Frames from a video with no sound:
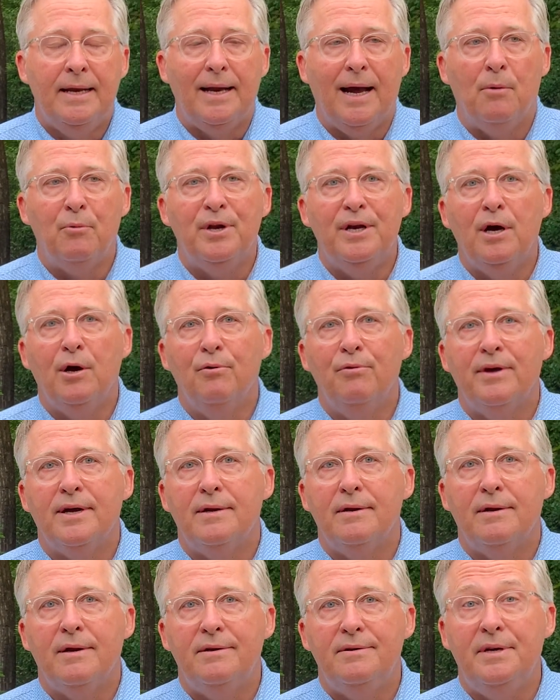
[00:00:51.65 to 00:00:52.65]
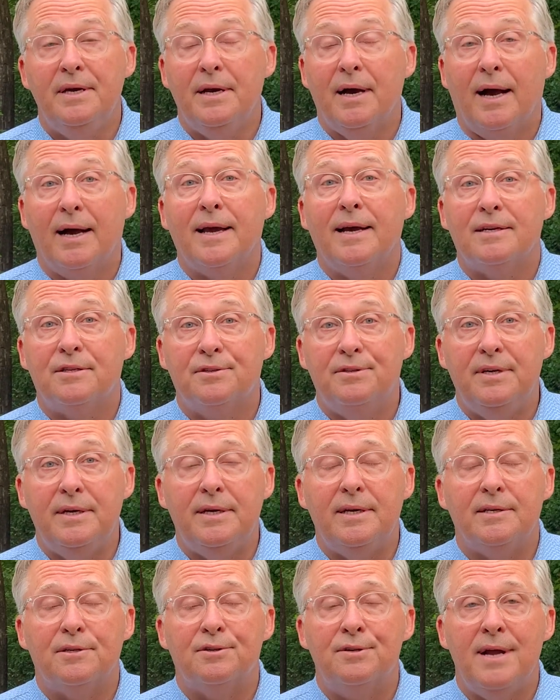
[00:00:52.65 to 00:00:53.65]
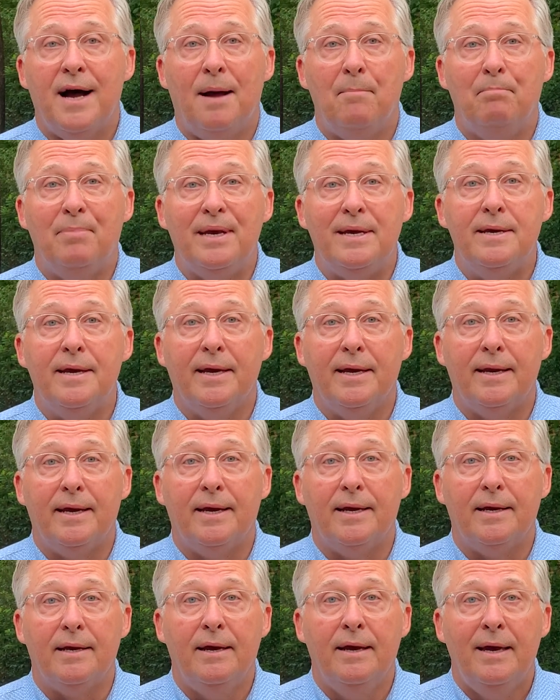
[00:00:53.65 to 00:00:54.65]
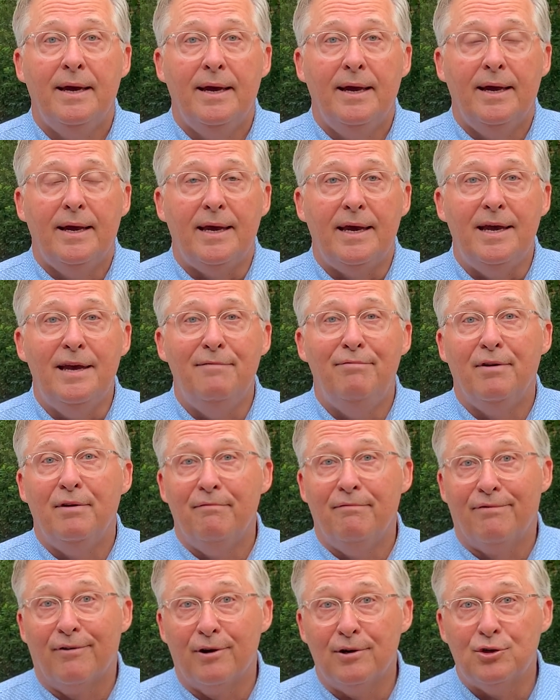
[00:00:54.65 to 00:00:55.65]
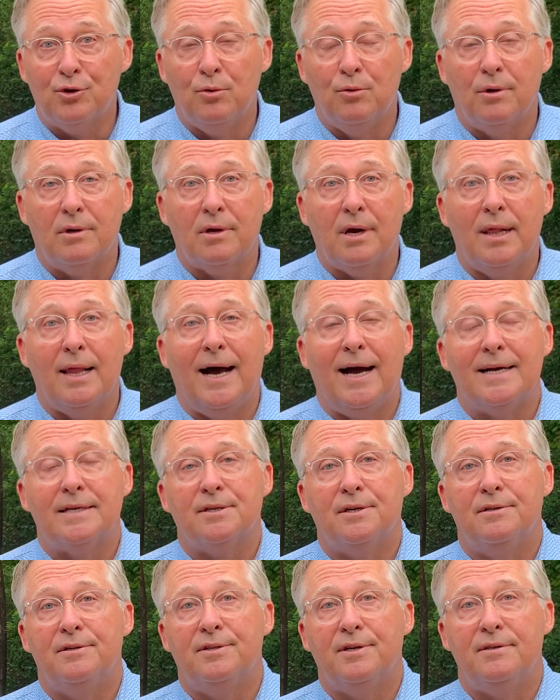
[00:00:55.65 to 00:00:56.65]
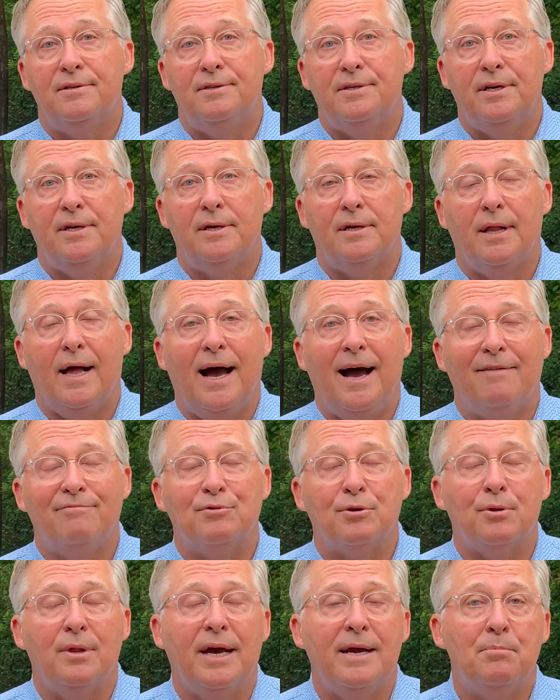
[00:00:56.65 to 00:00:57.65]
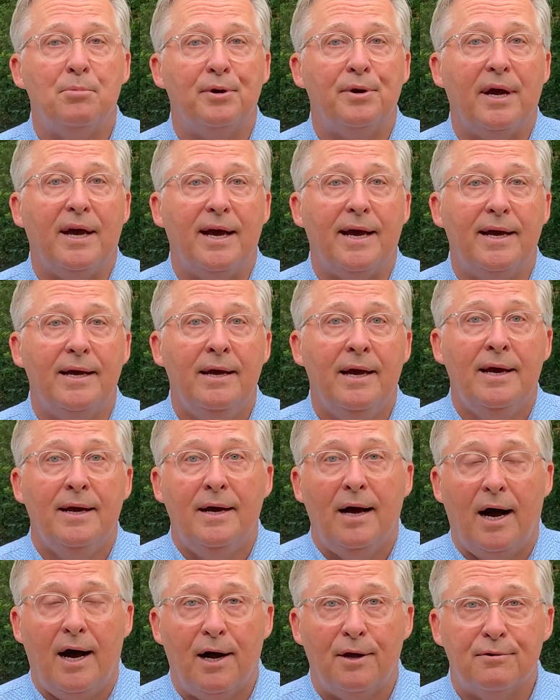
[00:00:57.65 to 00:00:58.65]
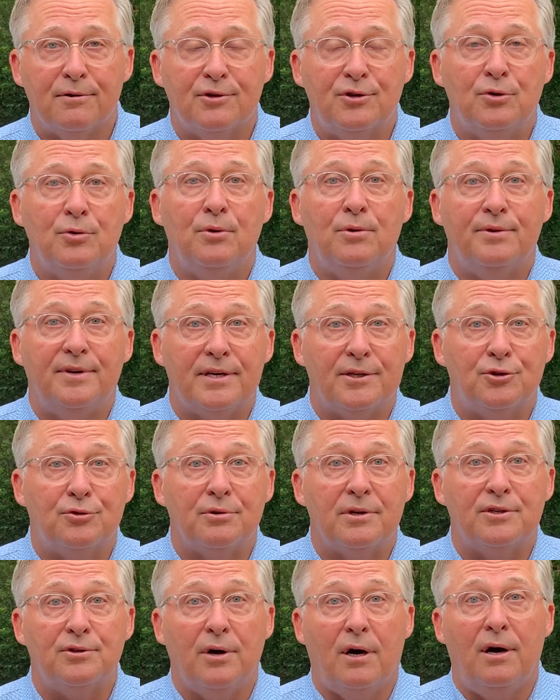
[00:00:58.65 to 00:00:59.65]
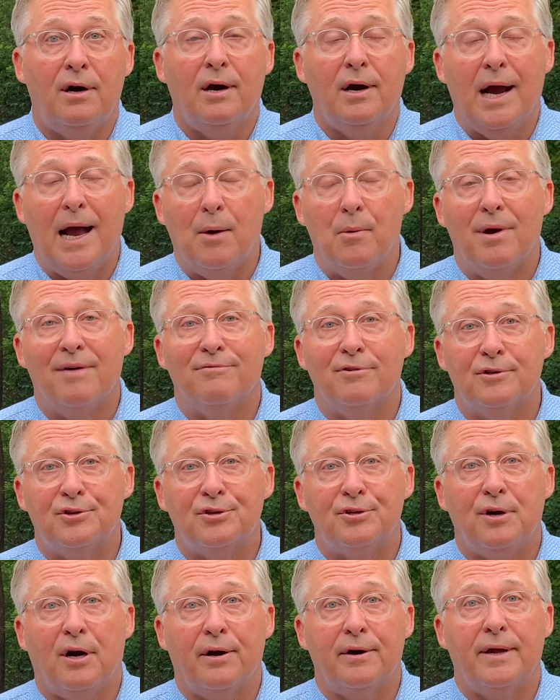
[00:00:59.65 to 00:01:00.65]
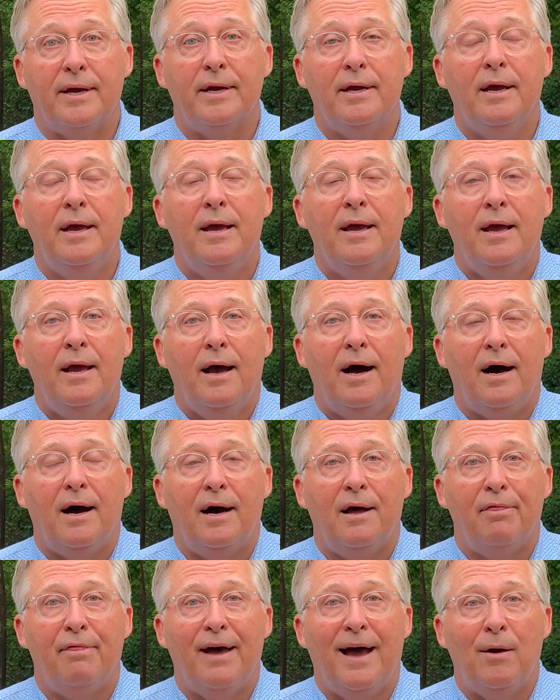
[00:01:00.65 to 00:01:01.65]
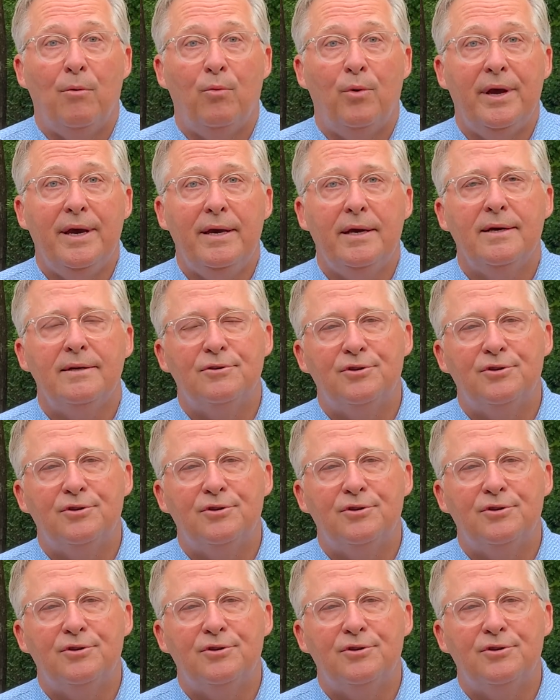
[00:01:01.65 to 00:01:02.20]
Now, we know that DISD is not beginning even virtual classes until after Labor Day. Other school districts are, however, starting uh, that week.